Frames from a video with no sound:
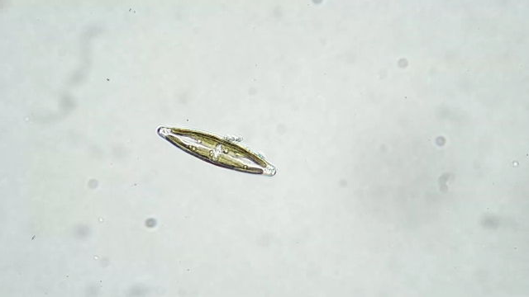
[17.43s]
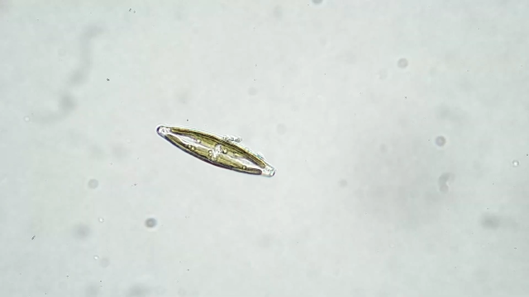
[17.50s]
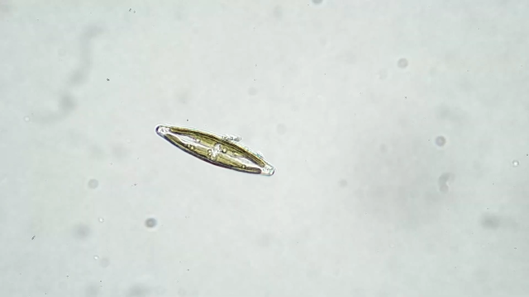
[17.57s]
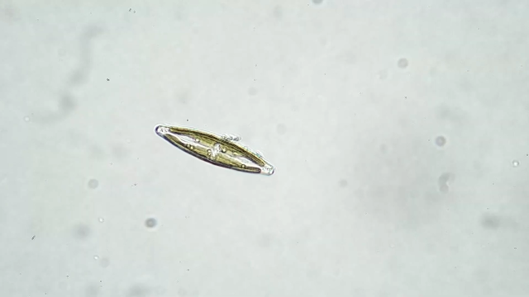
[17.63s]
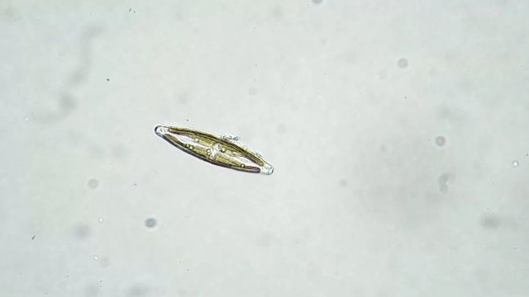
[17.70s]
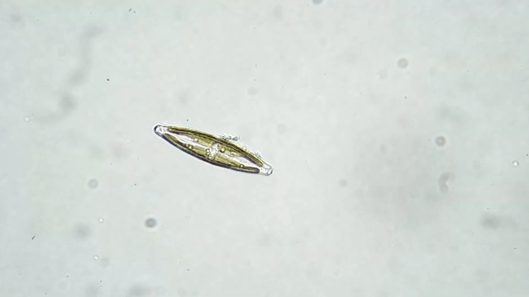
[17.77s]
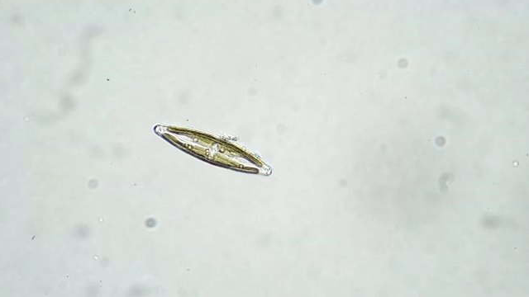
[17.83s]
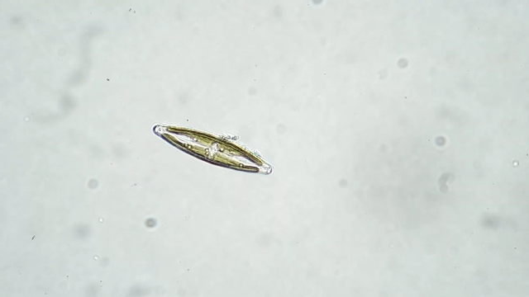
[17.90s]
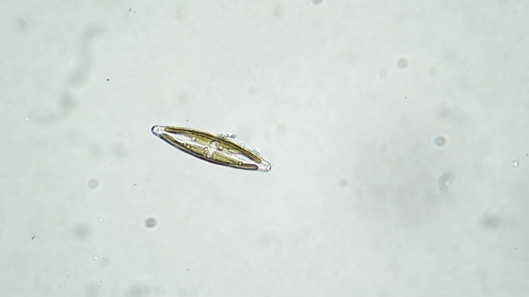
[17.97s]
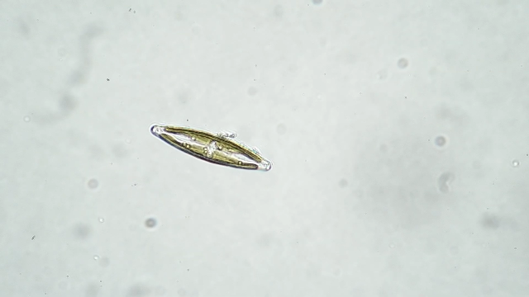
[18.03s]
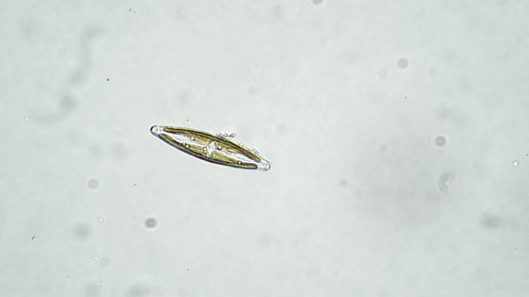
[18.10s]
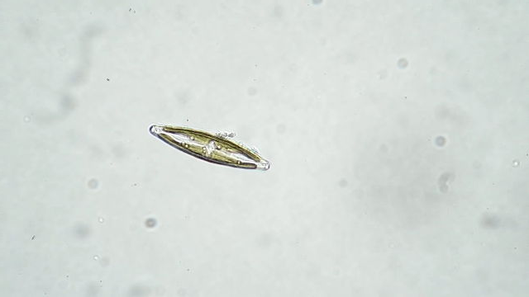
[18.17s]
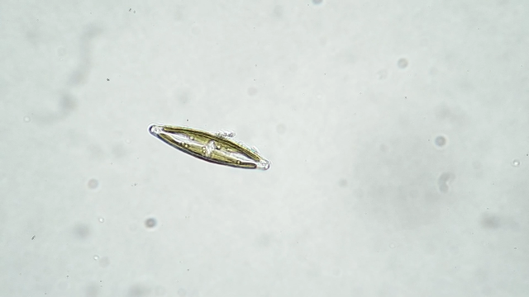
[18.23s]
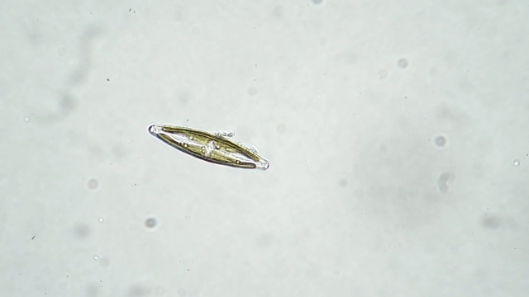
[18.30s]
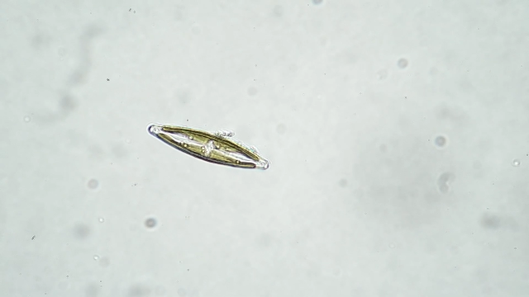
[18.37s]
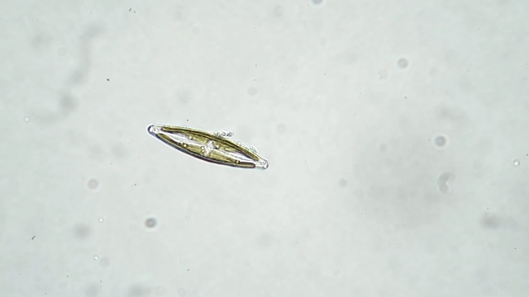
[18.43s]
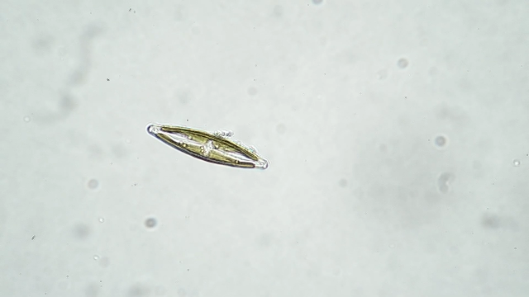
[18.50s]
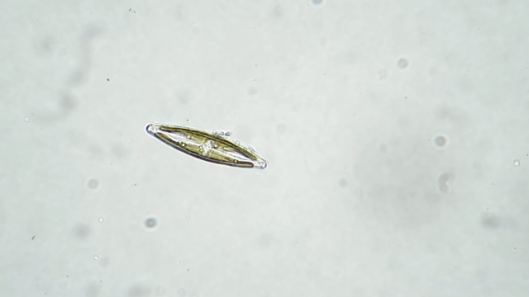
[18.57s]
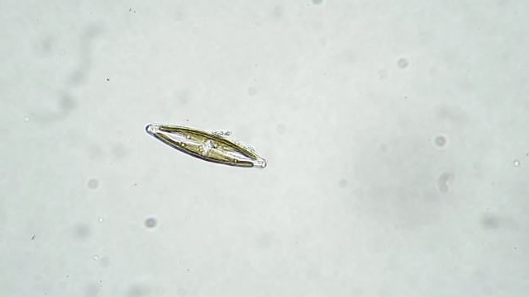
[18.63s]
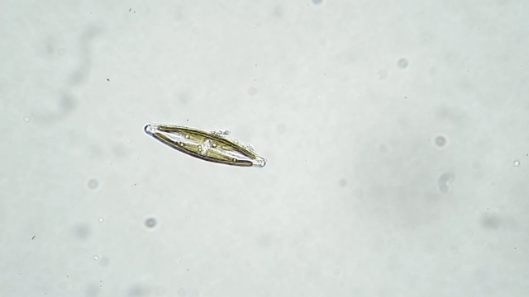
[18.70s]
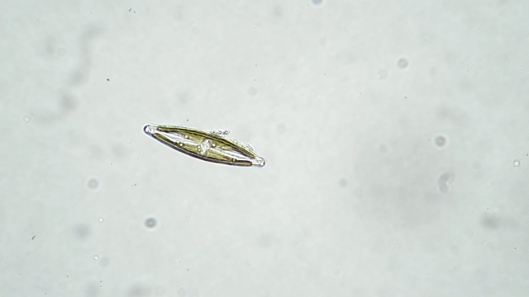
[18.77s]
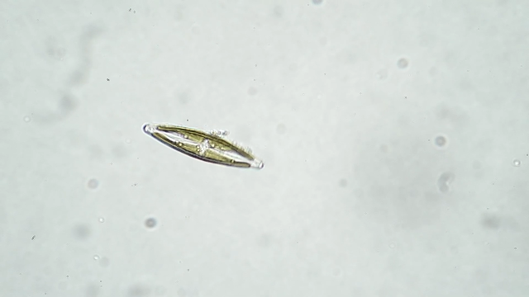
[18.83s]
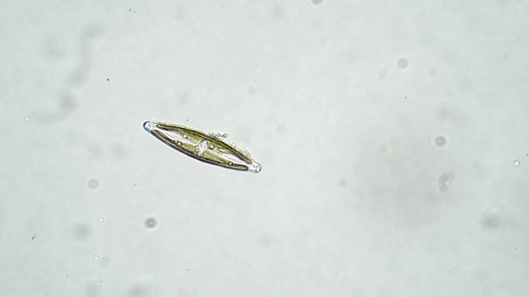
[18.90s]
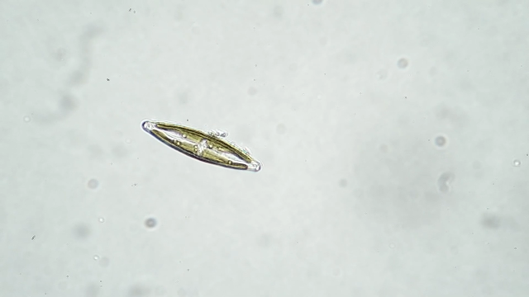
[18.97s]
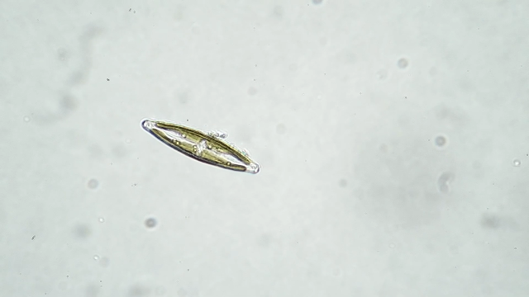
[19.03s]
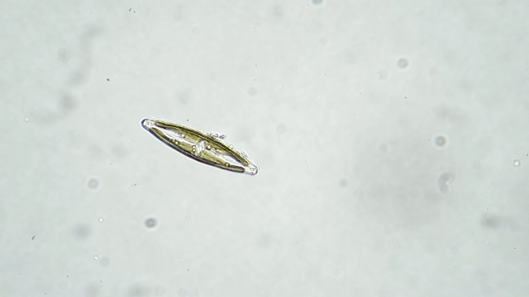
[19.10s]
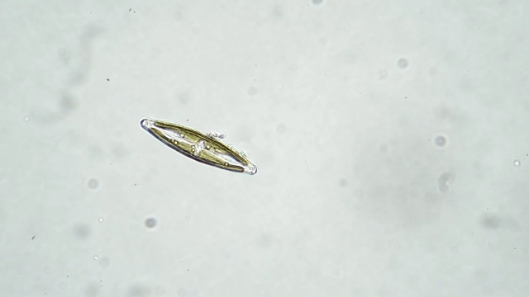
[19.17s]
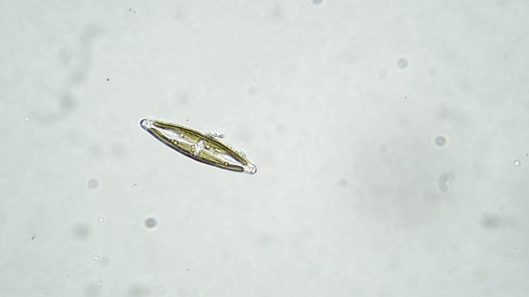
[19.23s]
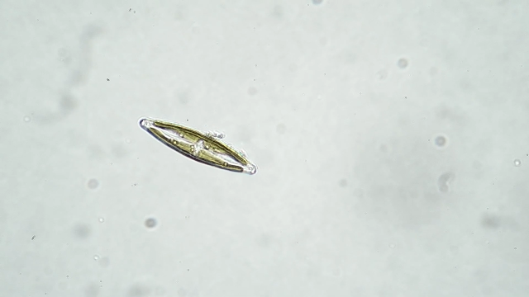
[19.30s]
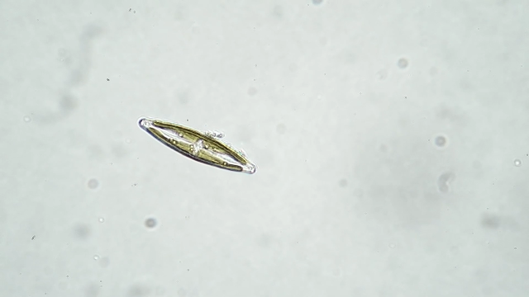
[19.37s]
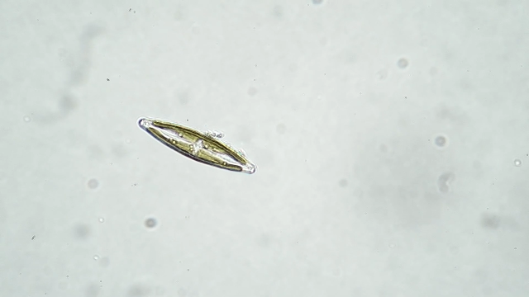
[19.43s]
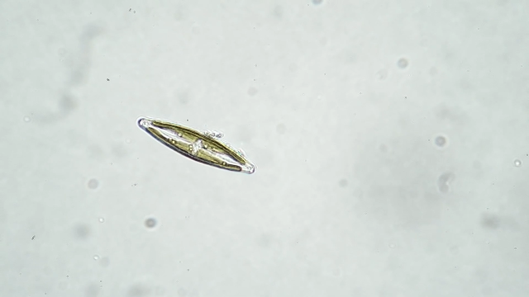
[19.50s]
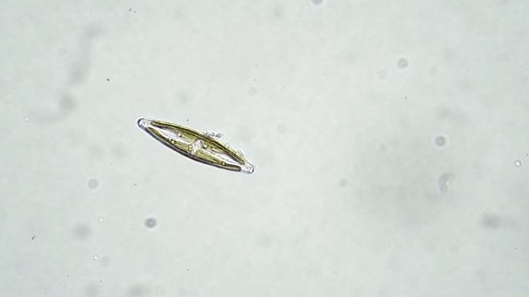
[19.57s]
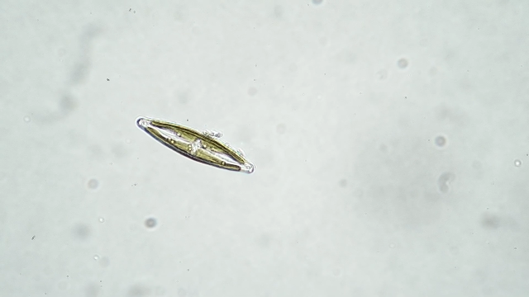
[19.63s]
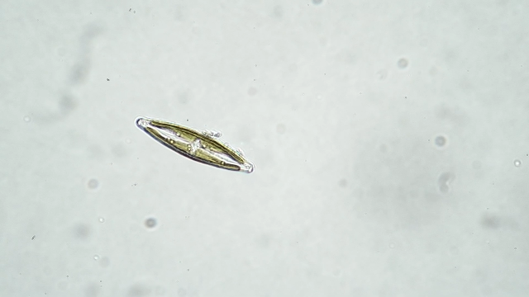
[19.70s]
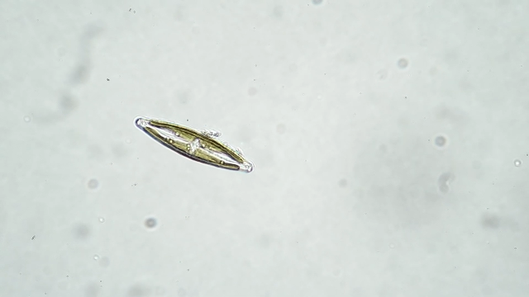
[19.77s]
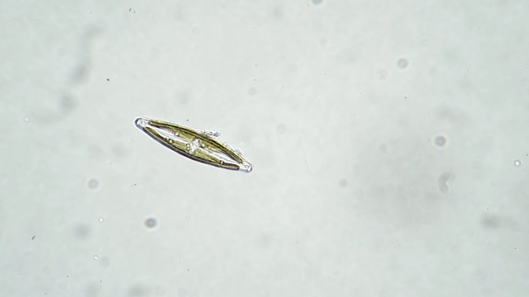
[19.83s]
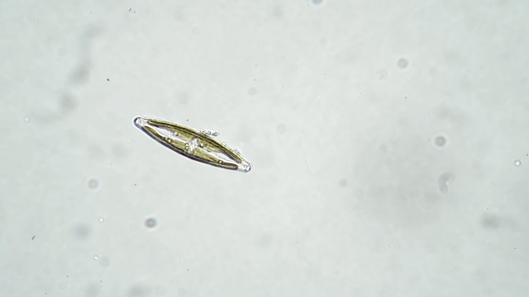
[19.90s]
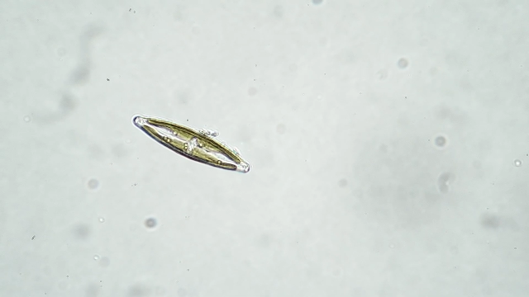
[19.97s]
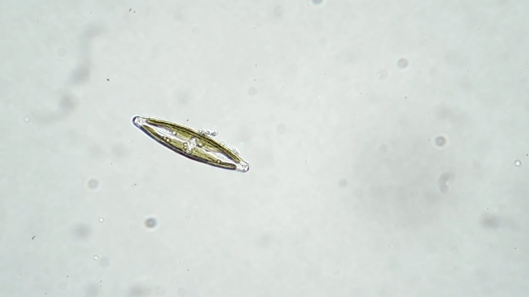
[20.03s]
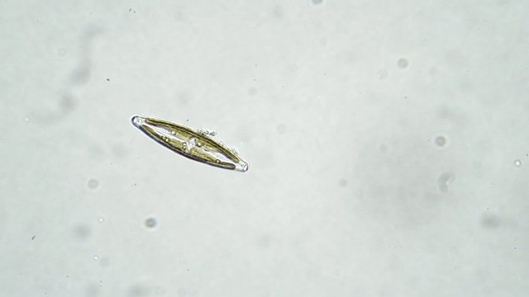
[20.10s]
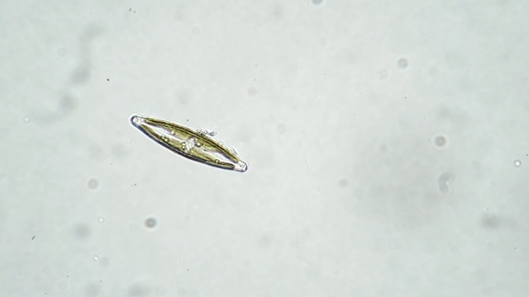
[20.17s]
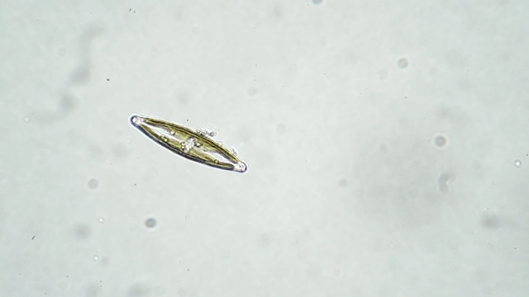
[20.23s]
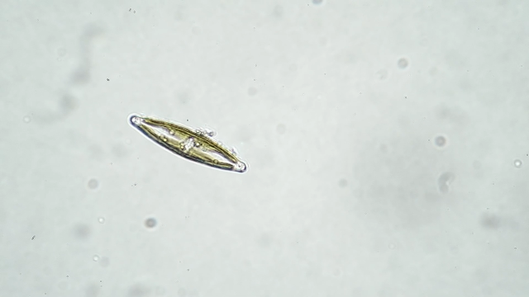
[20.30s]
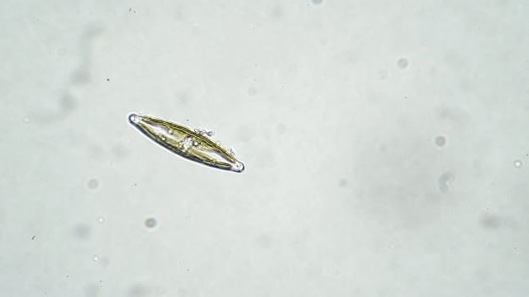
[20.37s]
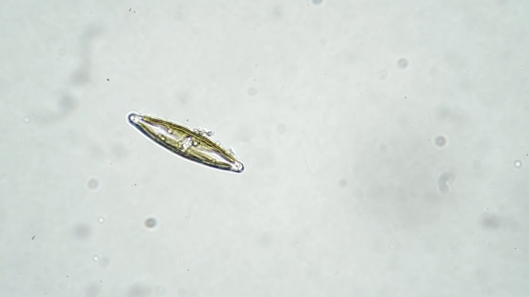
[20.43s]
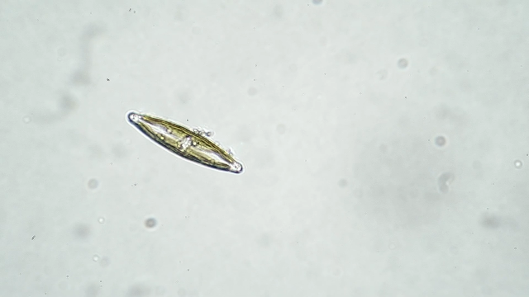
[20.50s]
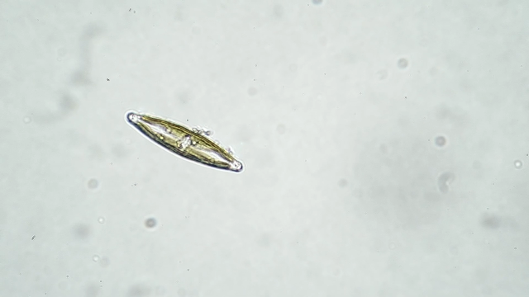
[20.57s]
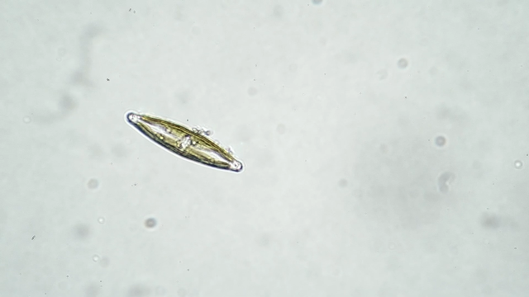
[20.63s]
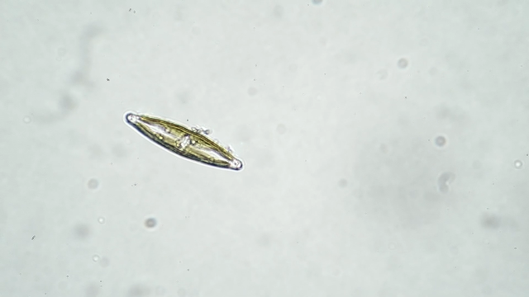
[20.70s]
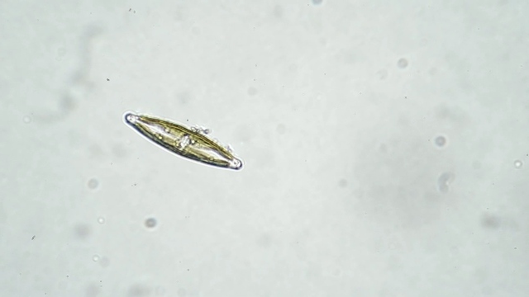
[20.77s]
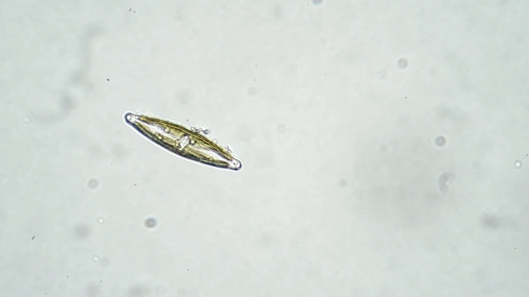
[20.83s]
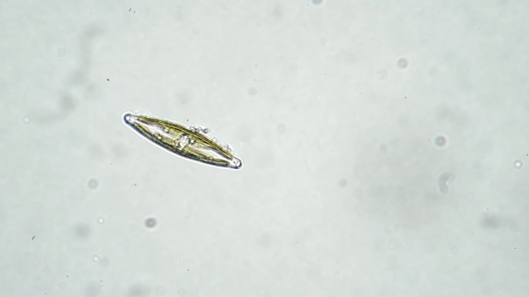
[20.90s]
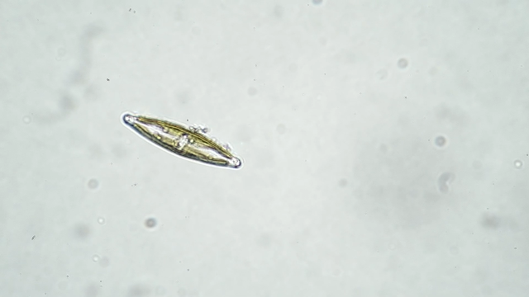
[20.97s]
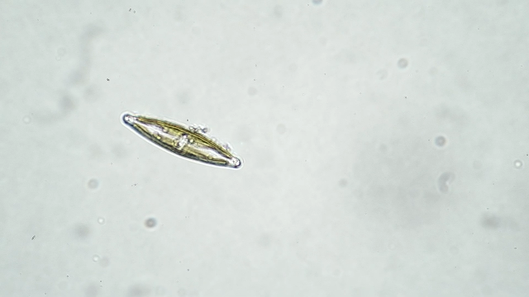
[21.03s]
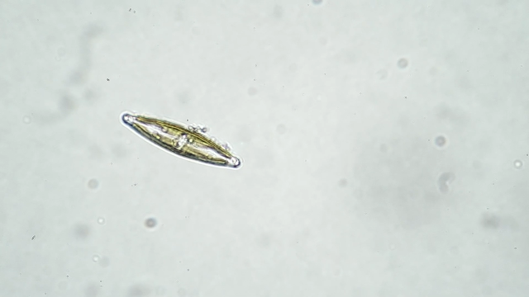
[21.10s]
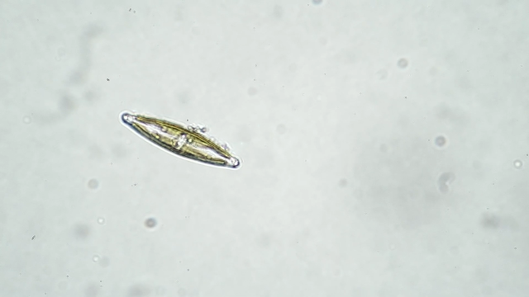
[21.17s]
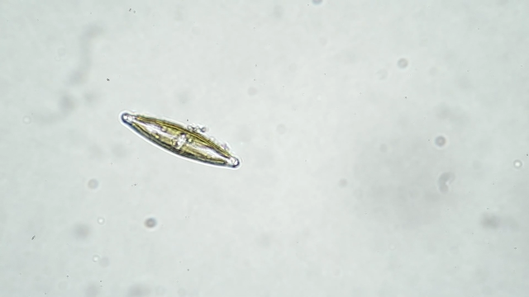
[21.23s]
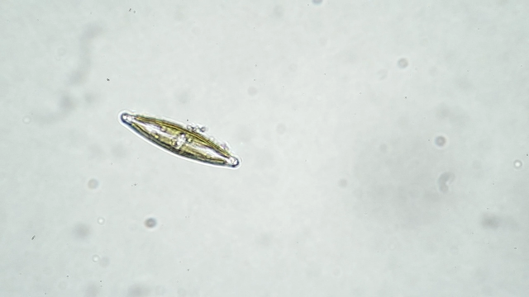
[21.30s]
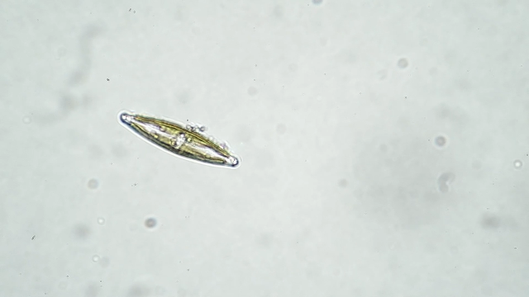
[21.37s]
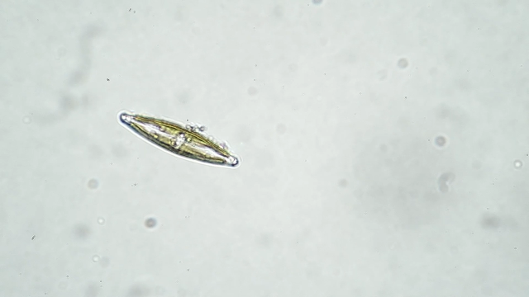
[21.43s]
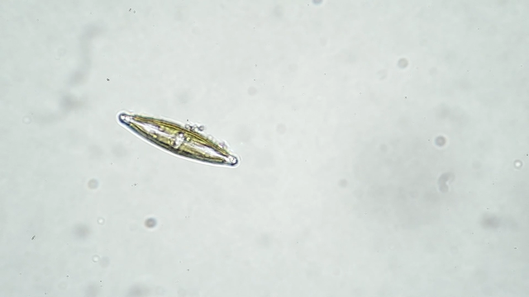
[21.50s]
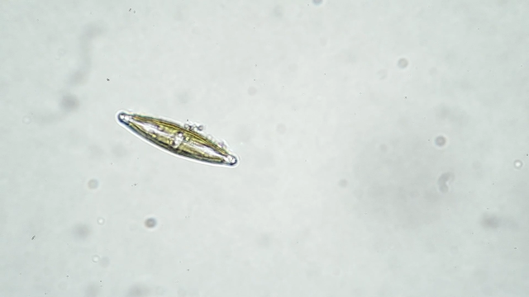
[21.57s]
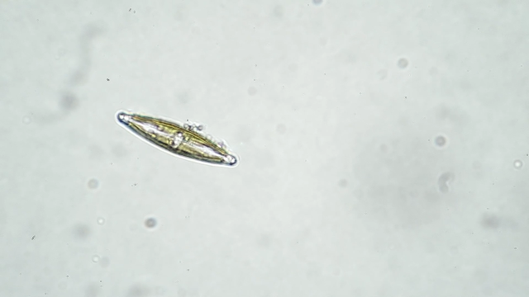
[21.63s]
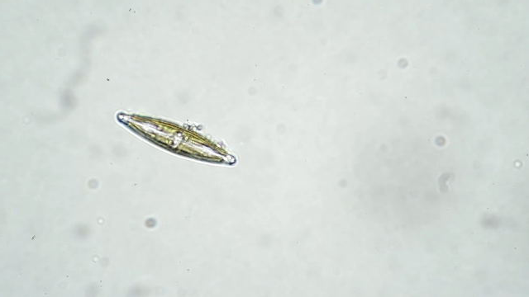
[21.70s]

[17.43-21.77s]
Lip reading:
(no speaker visible)